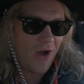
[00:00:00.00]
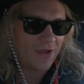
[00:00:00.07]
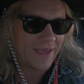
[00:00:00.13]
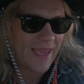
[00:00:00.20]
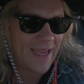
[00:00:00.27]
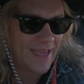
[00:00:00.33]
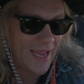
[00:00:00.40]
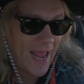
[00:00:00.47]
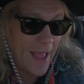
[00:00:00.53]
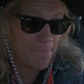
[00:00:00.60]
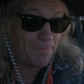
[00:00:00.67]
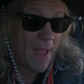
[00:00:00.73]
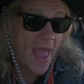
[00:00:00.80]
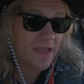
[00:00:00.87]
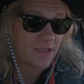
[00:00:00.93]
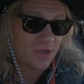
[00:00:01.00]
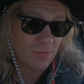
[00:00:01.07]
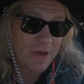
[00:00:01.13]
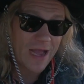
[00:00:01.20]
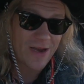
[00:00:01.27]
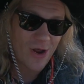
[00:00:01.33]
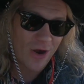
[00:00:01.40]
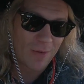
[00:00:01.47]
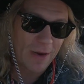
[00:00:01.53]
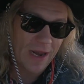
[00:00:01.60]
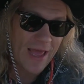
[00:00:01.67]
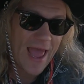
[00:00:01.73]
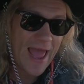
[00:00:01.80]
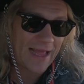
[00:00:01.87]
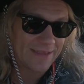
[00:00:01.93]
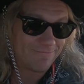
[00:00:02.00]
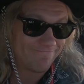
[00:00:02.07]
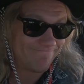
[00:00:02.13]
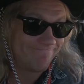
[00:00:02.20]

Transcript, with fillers: Okay, back to my normal hat.